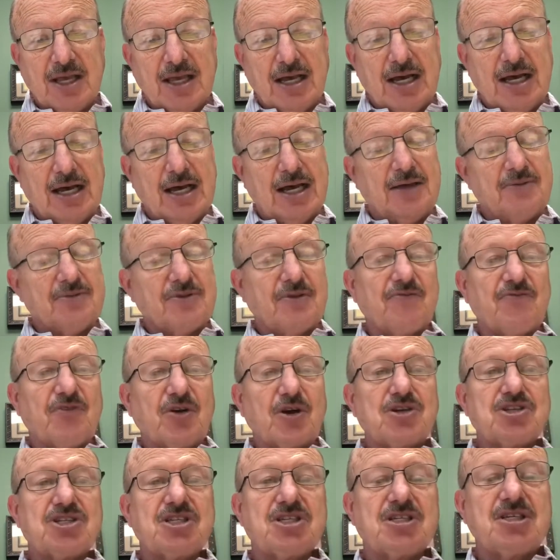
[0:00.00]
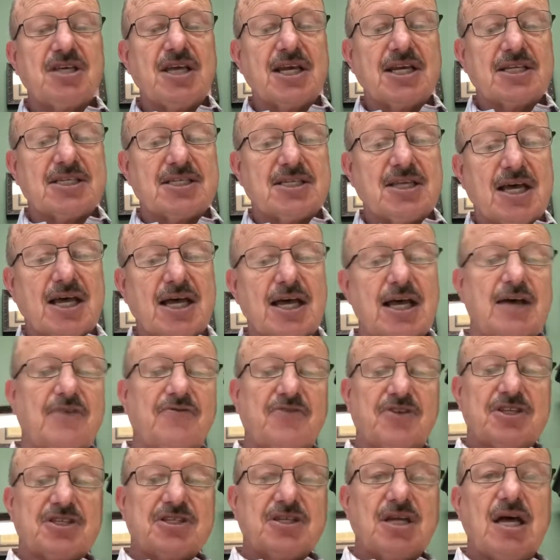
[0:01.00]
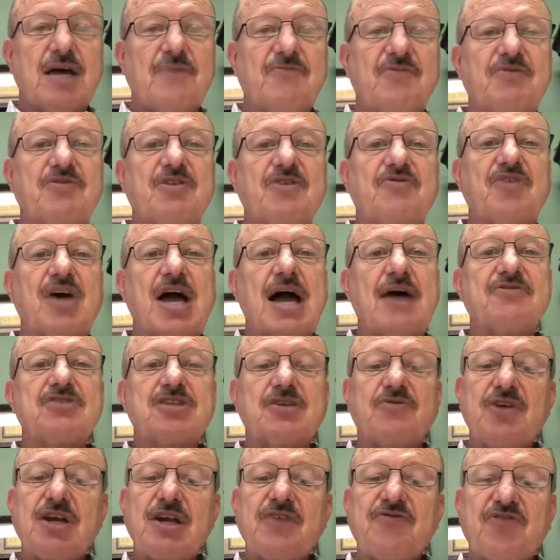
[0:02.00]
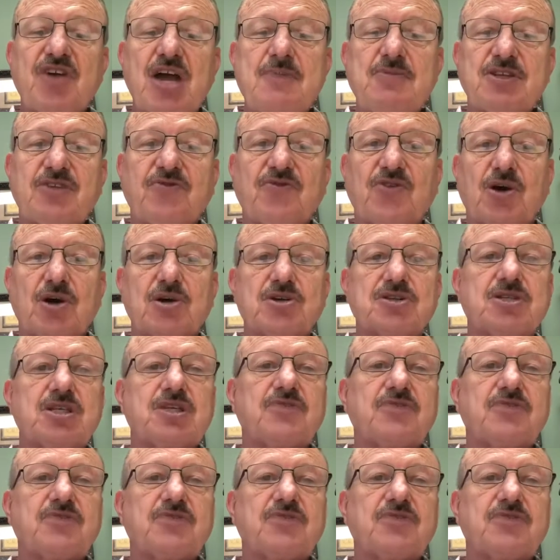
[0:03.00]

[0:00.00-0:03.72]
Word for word: Uh, verse 6 of Psalm 55 is a very famous verse.